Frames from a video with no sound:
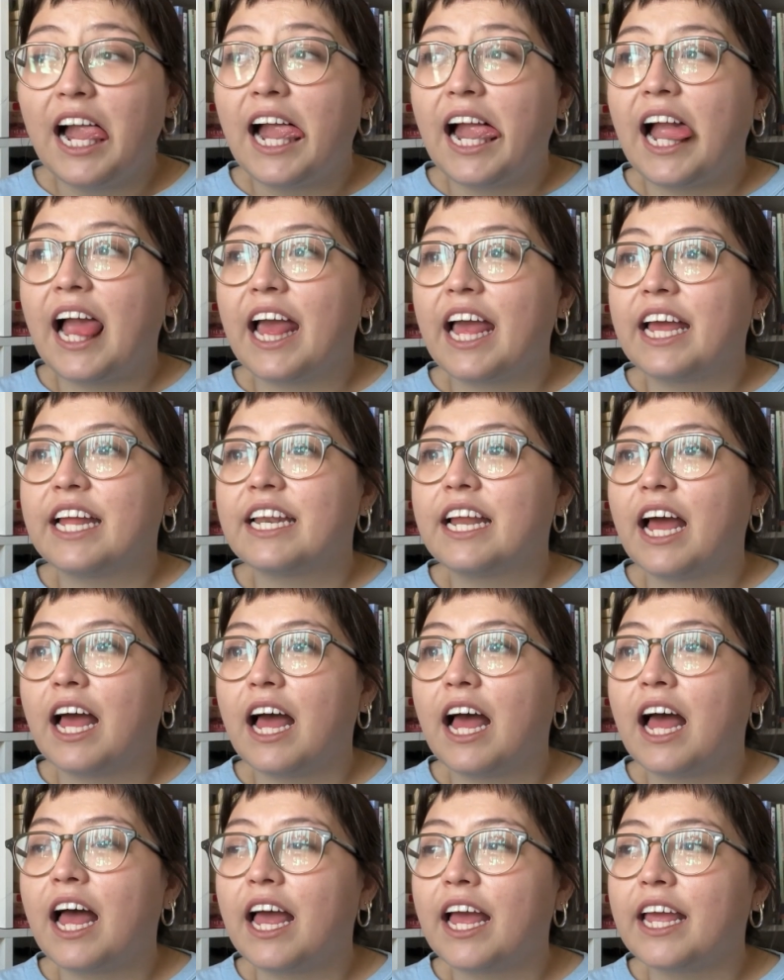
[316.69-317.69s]
And
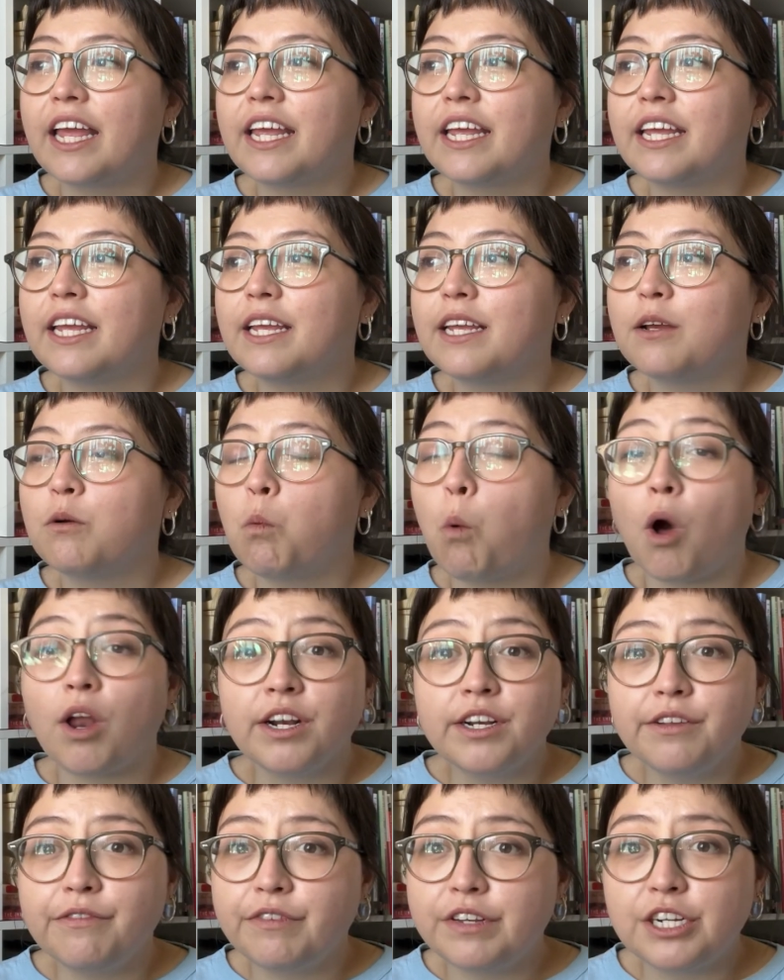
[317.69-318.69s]
I wanted
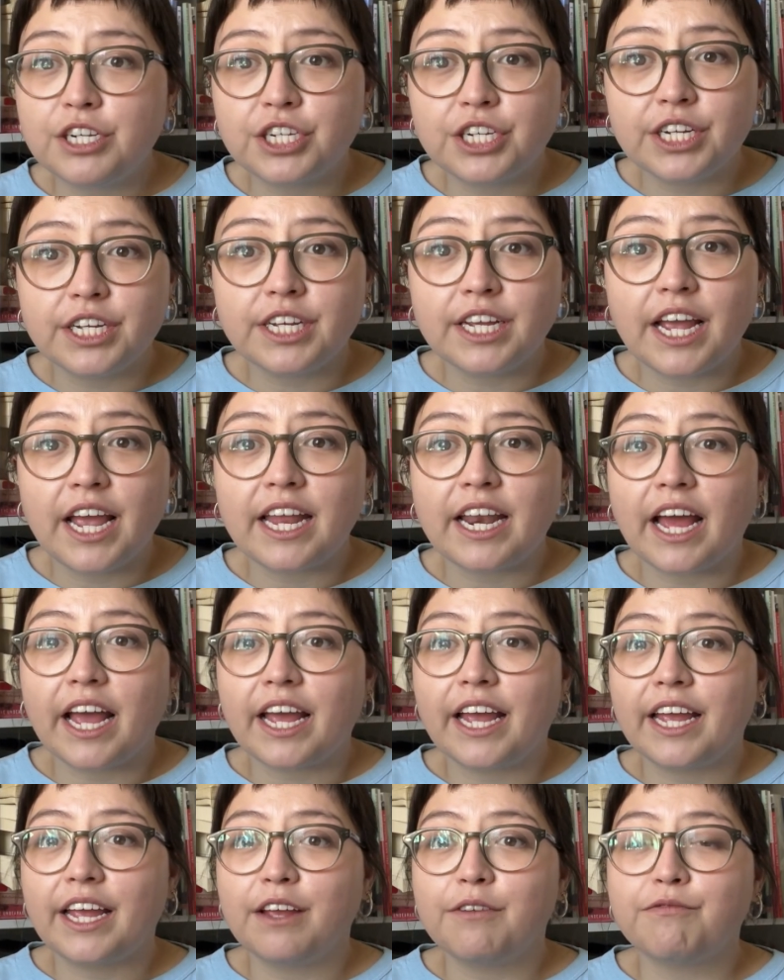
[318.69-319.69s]
to finish it, and
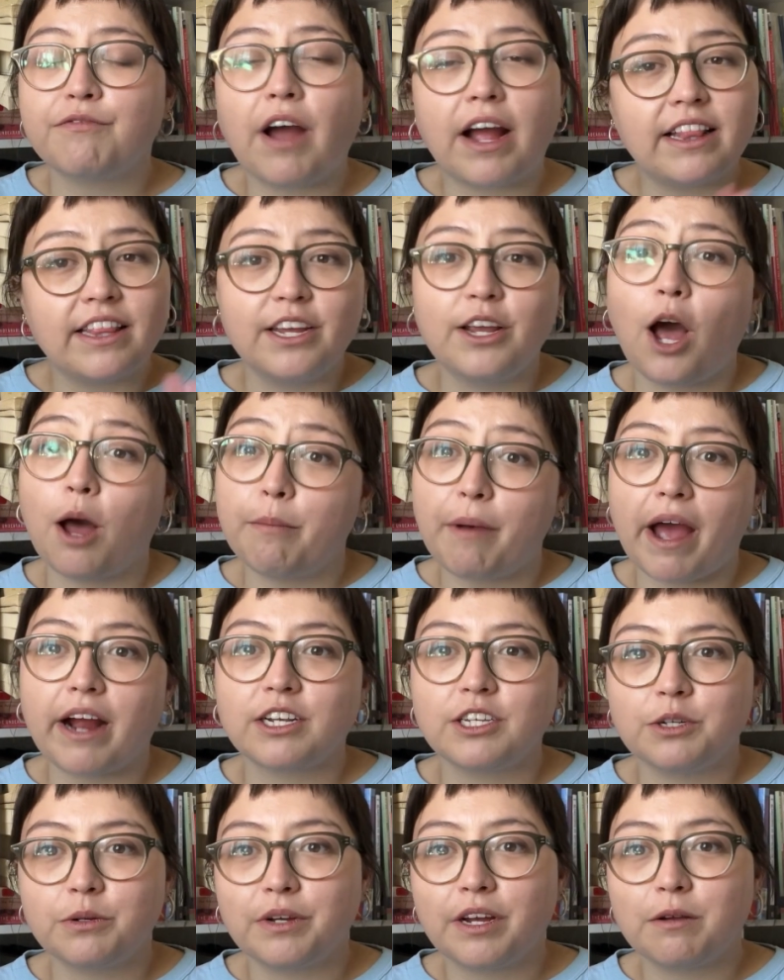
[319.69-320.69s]
I finally got back
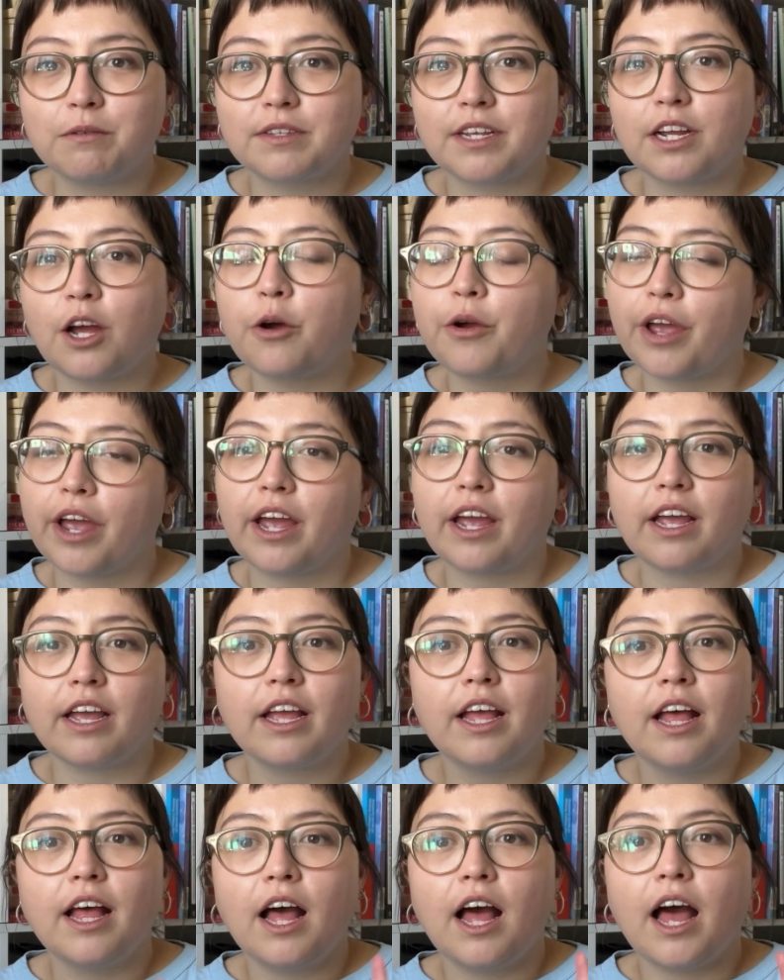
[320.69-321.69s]
to it. I was like, okay,
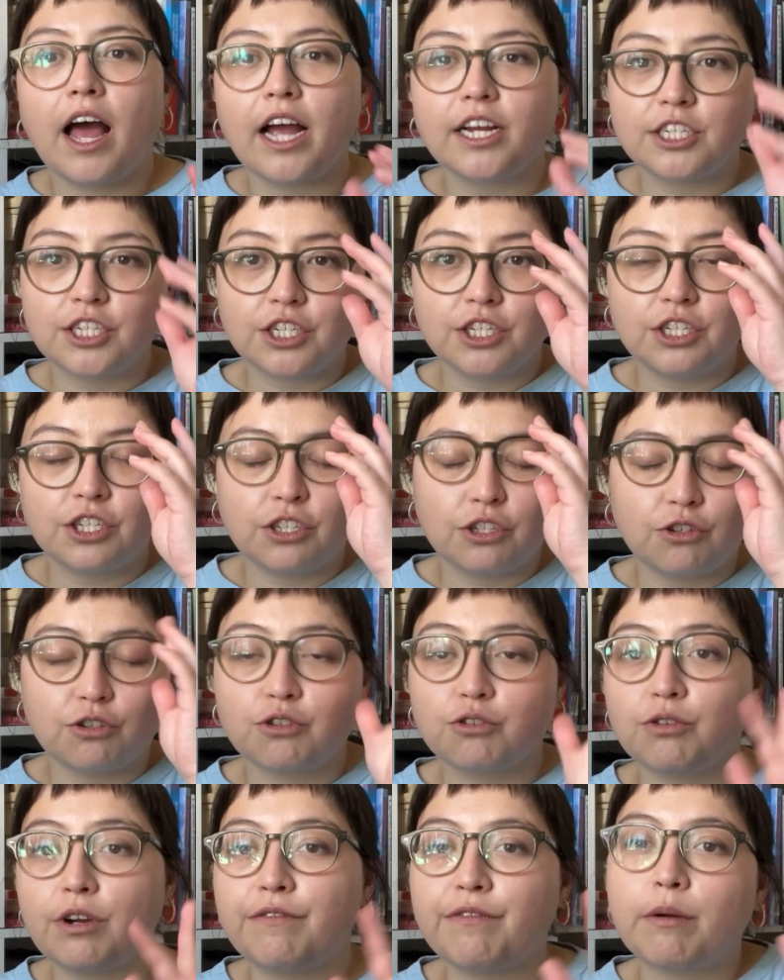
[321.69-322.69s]
I should,
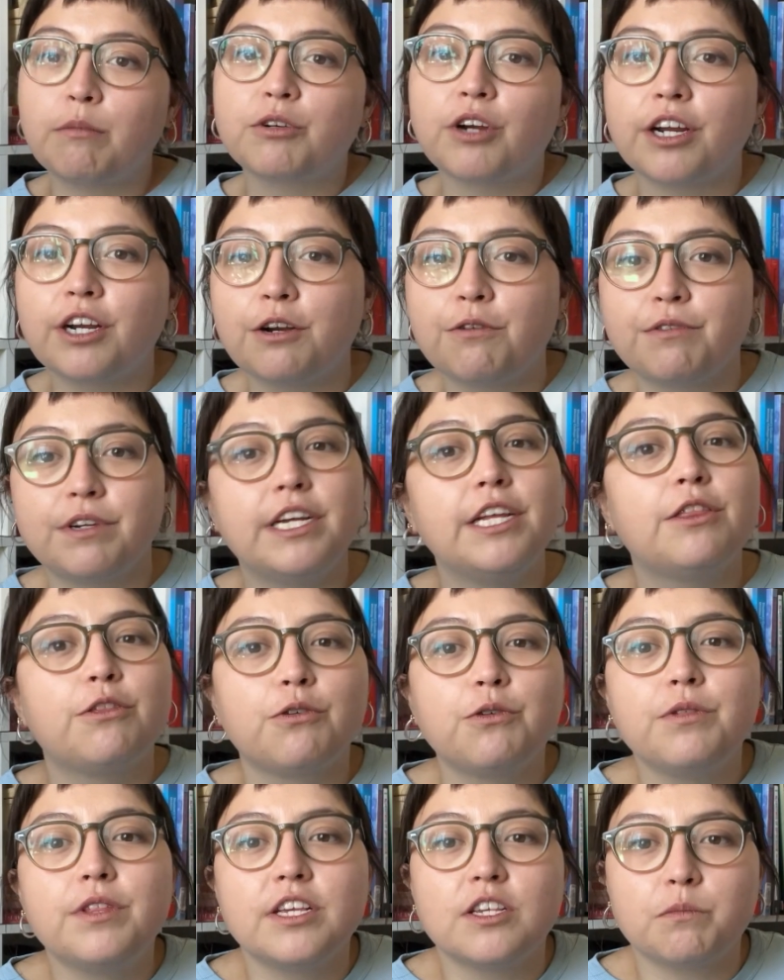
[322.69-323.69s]
if I'm trying to read
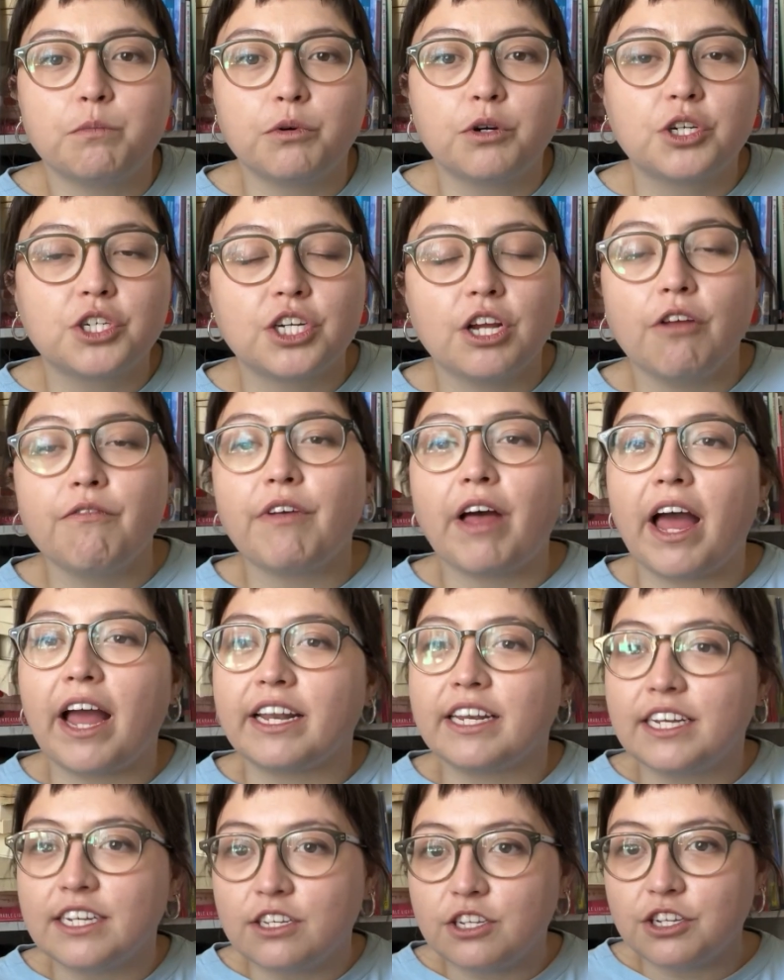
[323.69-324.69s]
through this bookshelf, I
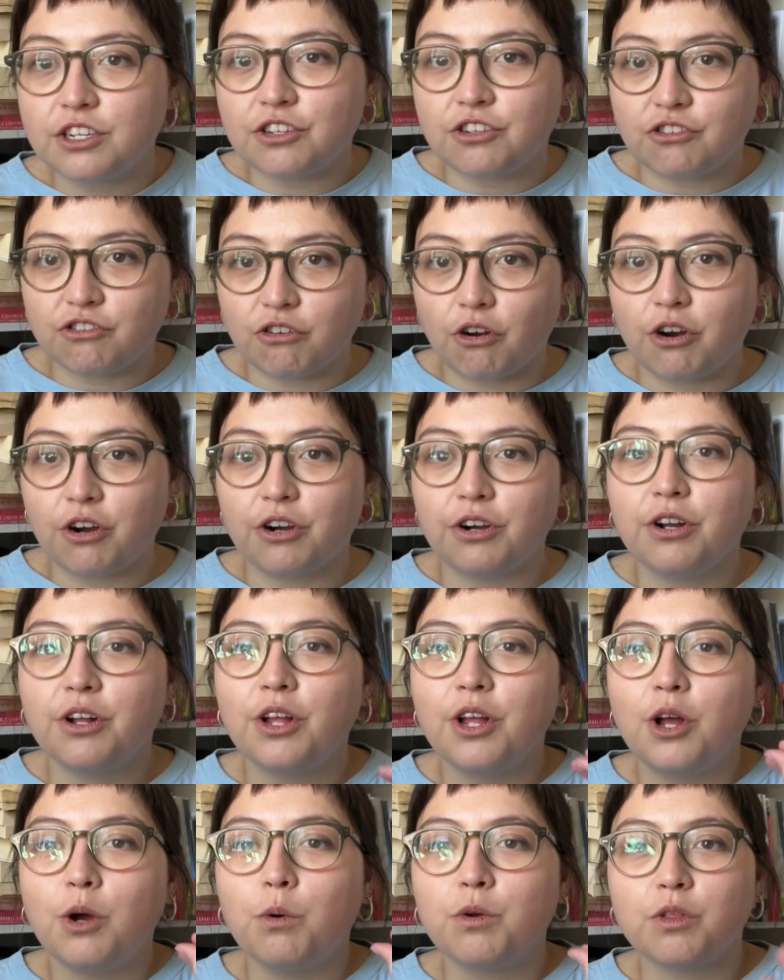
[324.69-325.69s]
need to start
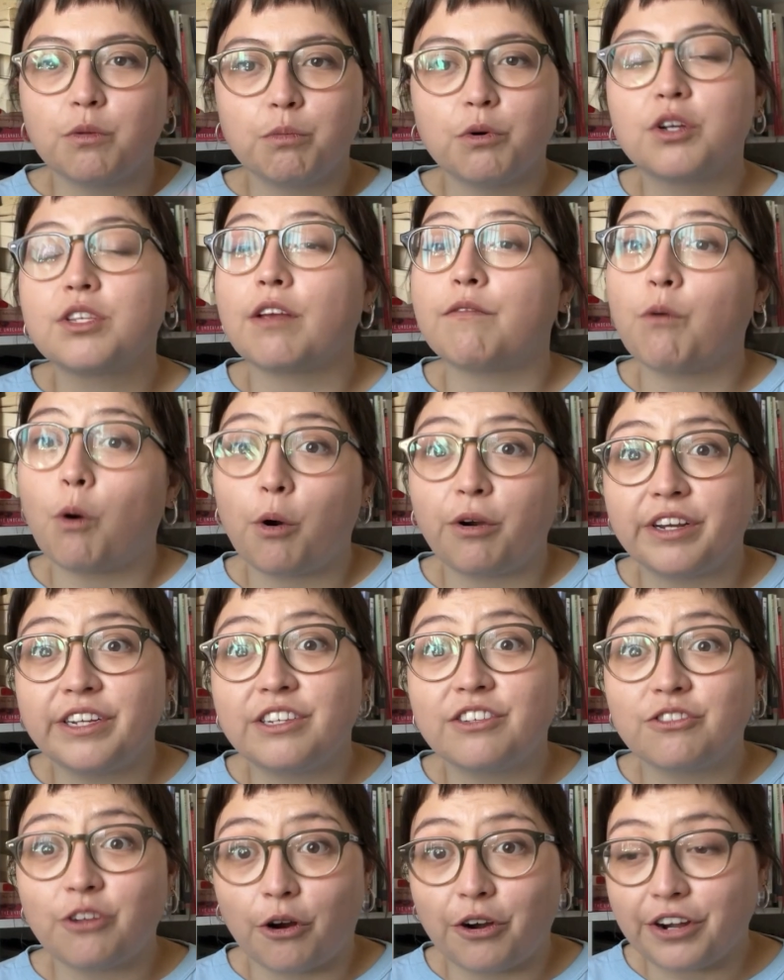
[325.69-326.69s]
with the books I've already
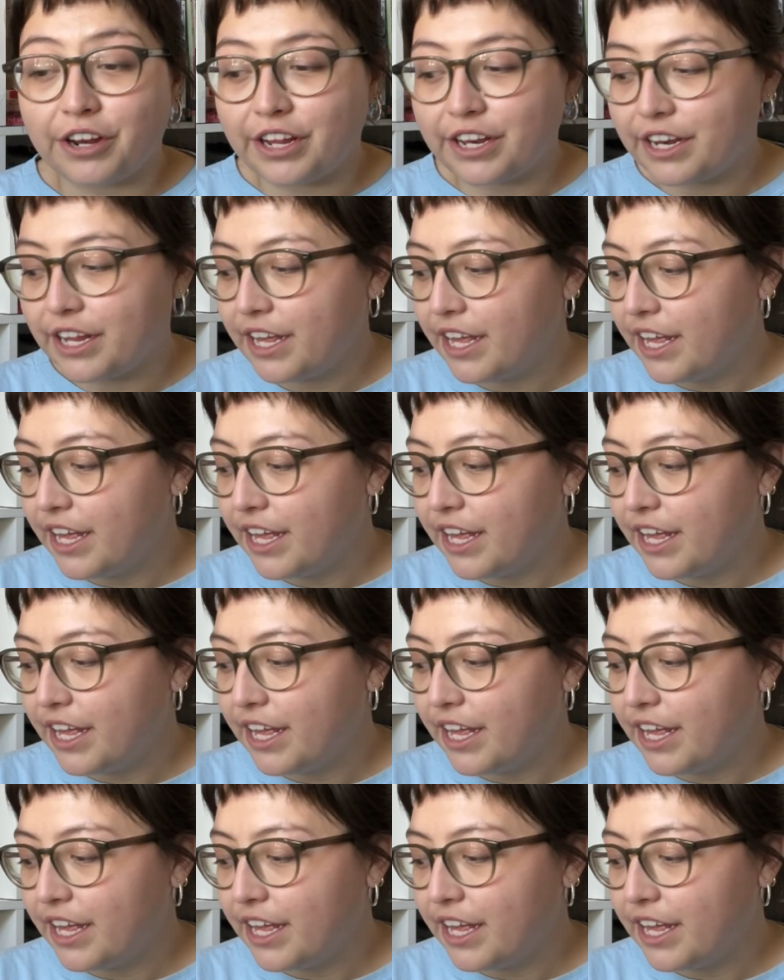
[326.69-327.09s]
started.